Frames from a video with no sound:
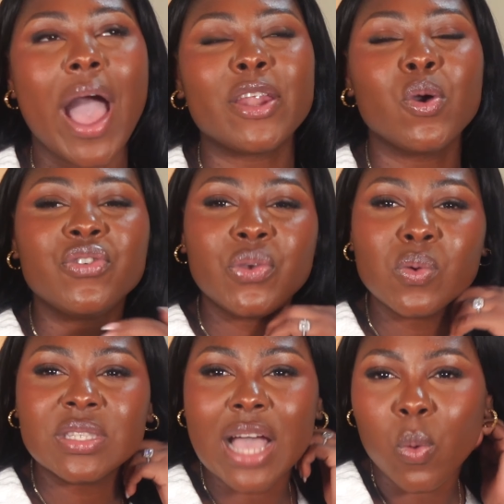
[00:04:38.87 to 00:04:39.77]
I don't
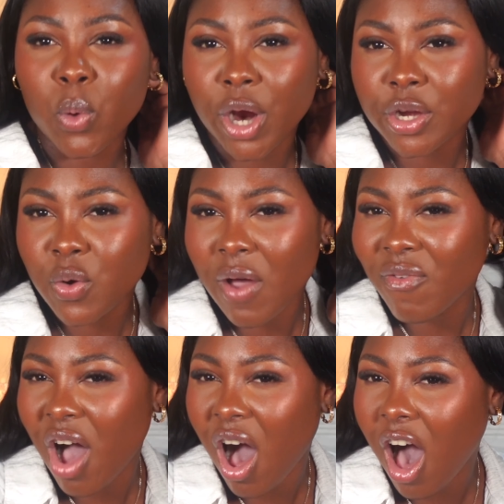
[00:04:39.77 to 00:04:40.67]
use that word
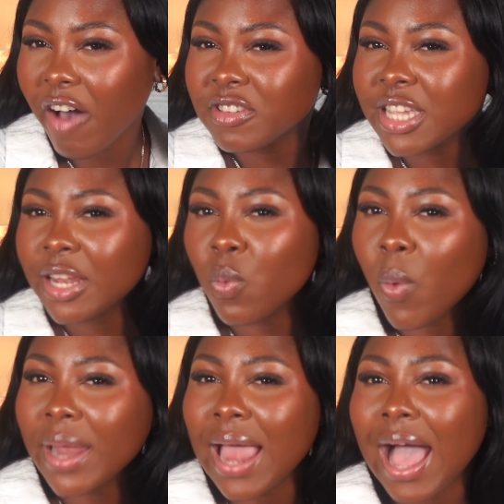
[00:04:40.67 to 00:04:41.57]
often
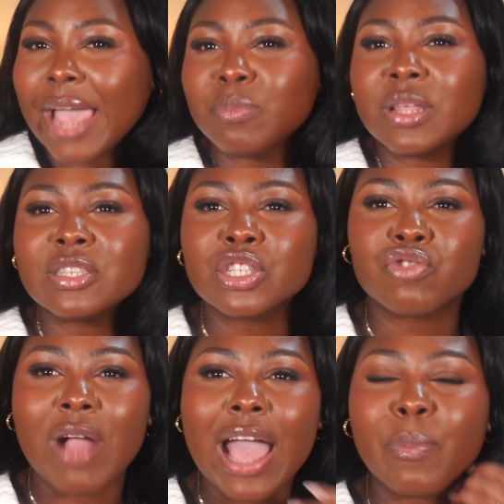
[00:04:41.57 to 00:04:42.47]
when I'm
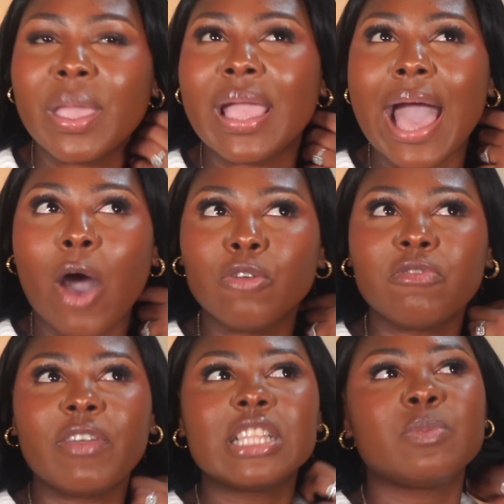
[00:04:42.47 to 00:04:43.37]
describing
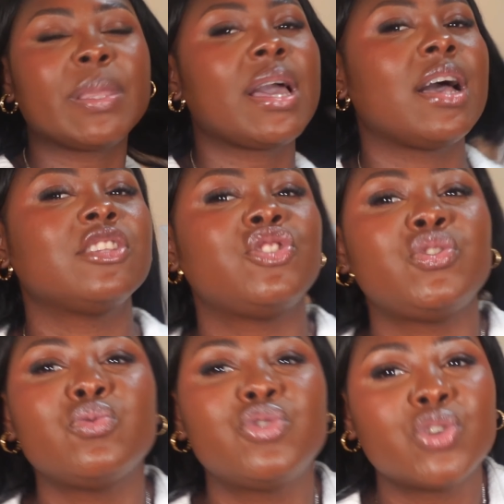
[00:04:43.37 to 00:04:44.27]
outfits
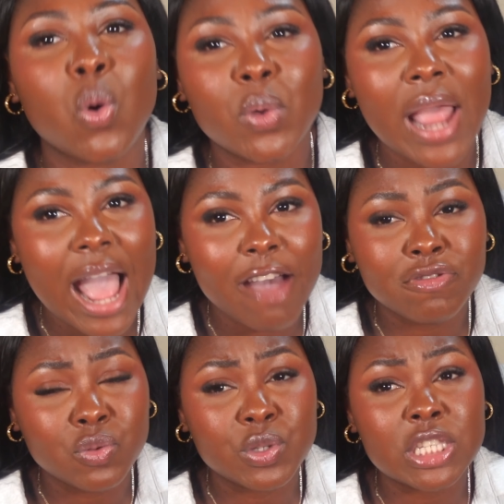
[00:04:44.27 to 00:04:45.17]
because you don't
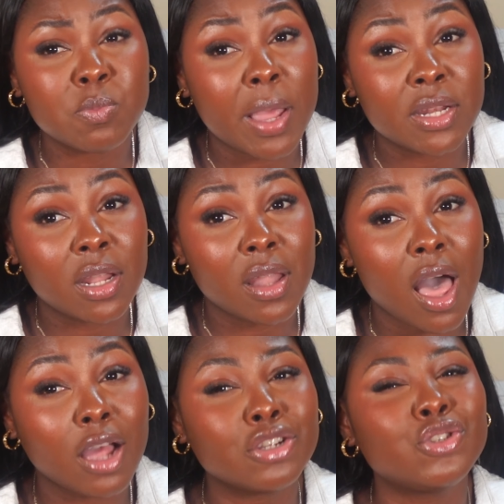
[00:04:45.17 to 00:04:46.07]
have to spend a
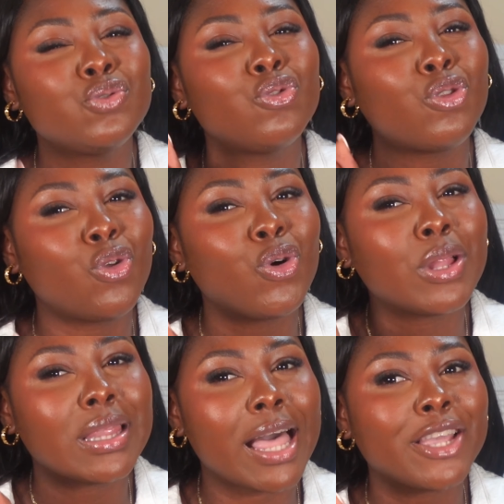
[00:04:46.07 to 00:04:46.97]
lot to
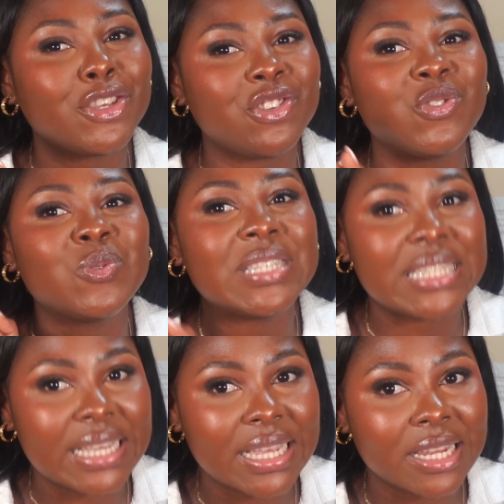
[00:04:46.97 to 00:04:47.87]
look like you
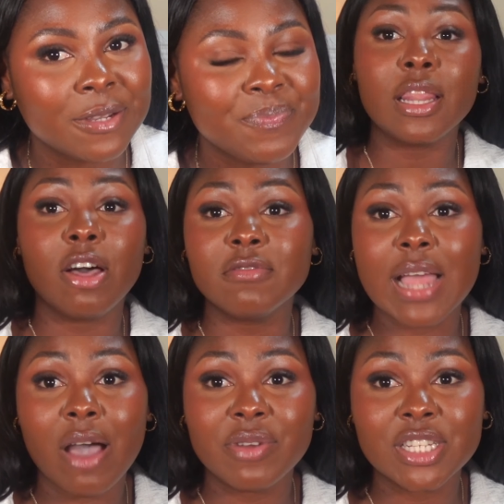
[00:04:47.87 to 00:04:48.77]
did
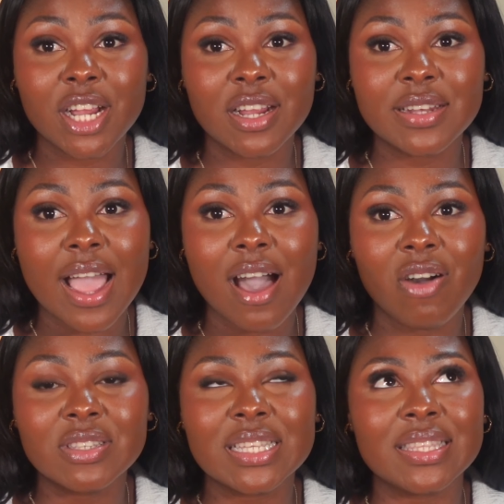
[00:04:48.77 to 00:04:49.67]
loved how it turned
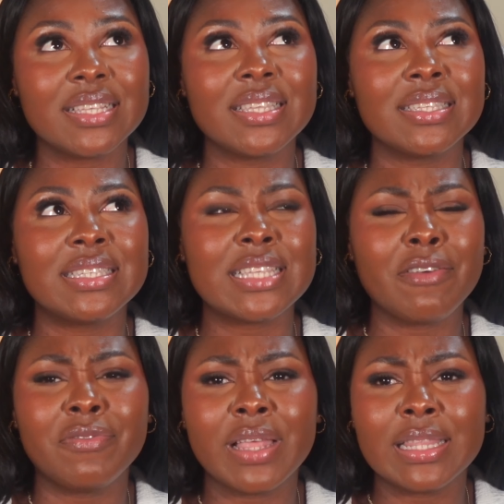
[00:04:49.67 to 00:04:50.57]
out this is
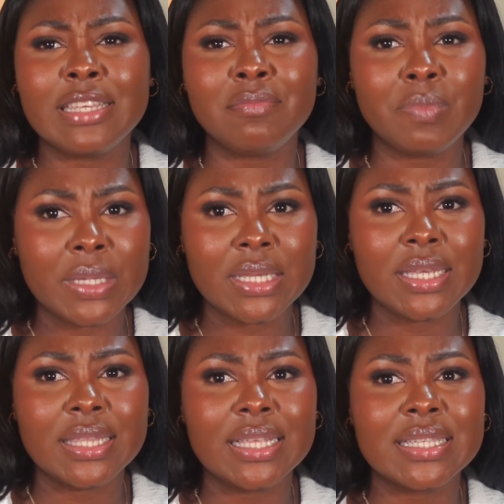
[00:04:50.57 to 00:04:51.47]
definitely
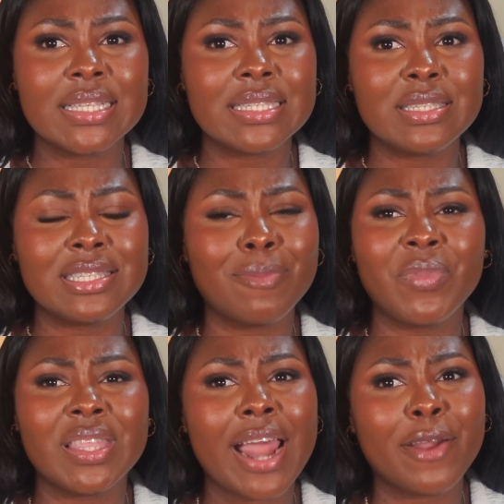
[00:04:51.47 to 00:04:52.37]
me this is
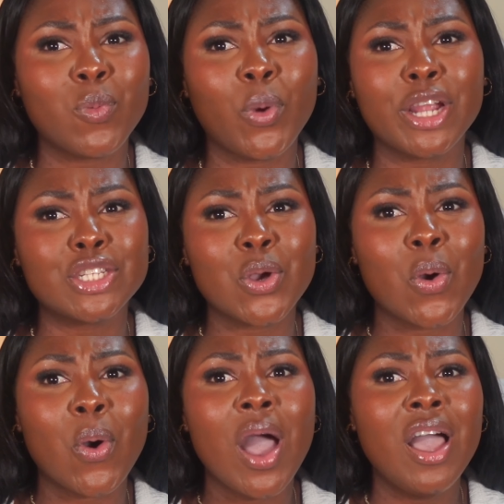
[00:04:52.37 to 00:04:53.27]
something that i'd wear to
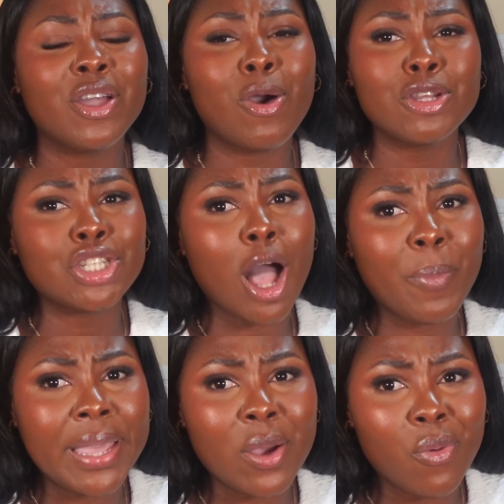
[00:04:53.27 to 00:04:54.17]
go go
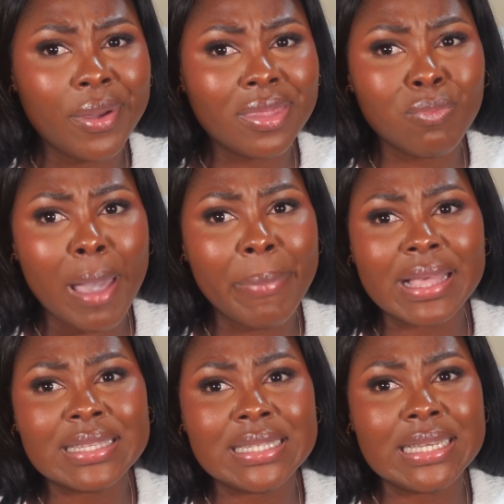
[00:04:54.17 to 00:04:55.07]
shopping with my
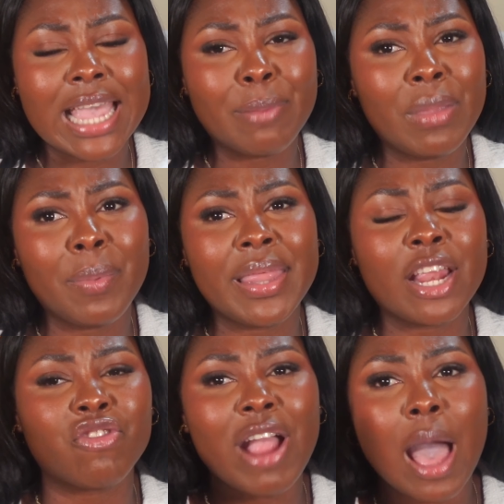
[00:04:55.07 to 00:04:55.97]
bestie and maybe
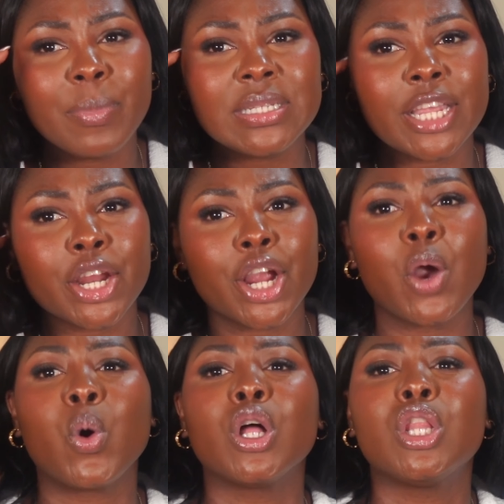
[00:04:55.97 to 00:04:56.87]
then grab
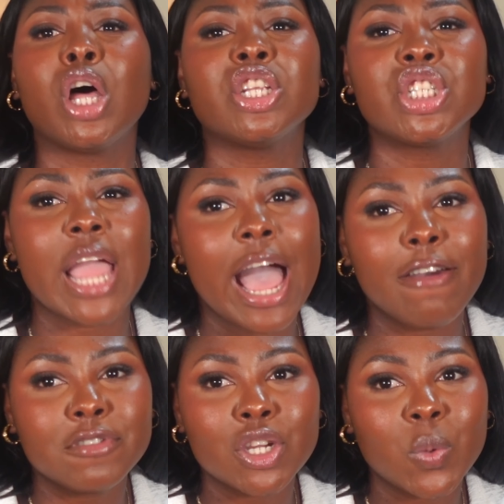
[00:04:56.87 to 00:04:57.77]
dinner or lunch
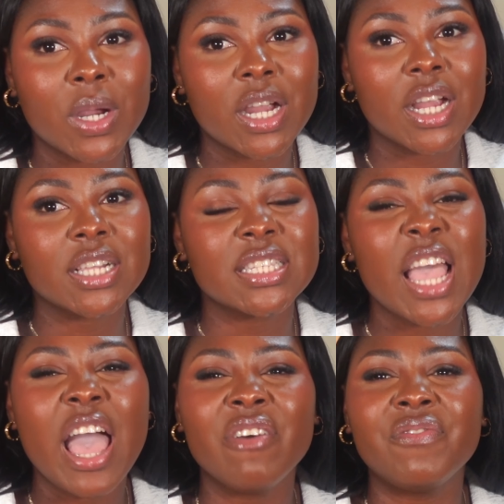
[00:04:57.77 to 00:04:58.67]
afterwards
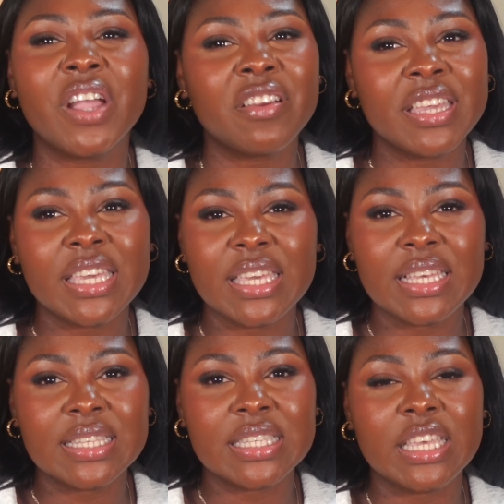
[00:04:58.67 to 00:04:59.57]
very
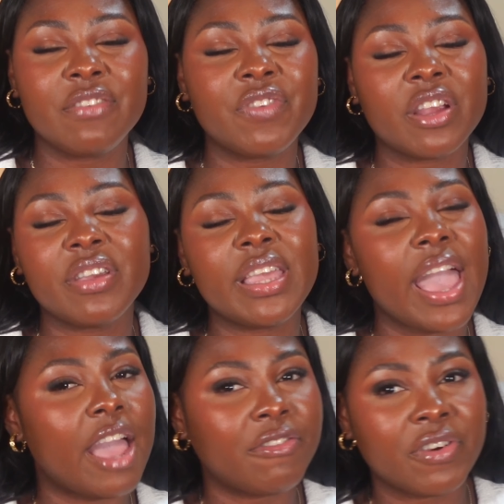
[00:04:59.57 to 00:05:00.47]
easy
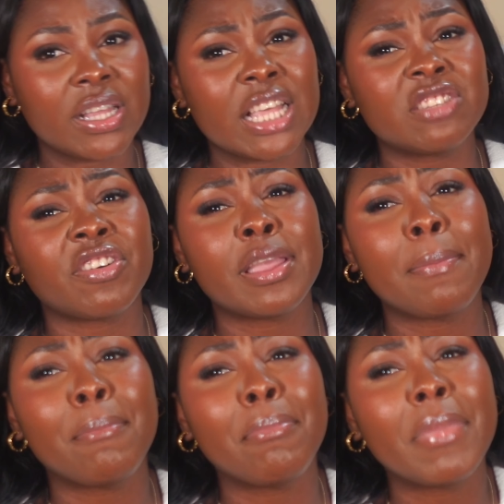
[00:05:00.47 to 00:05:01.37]
very effortless very
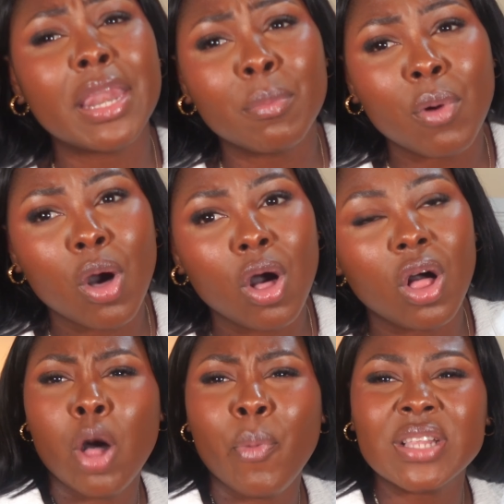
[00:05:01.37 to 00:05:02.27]

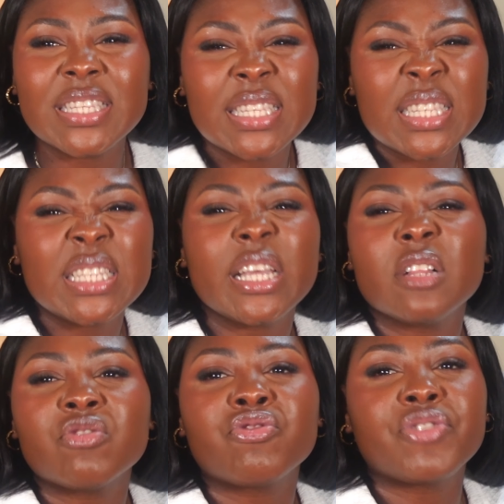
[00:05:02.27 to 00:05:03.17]
minimal but
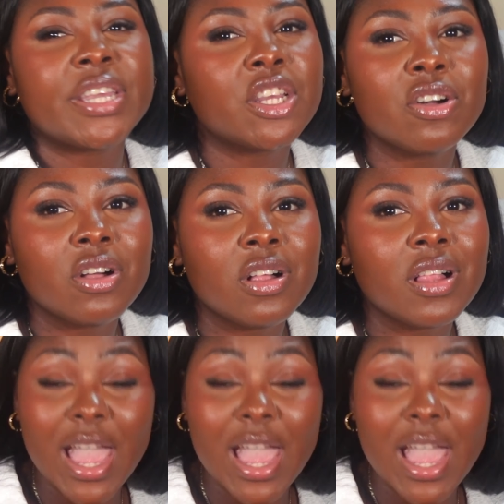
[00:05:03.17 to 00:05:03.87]
still regal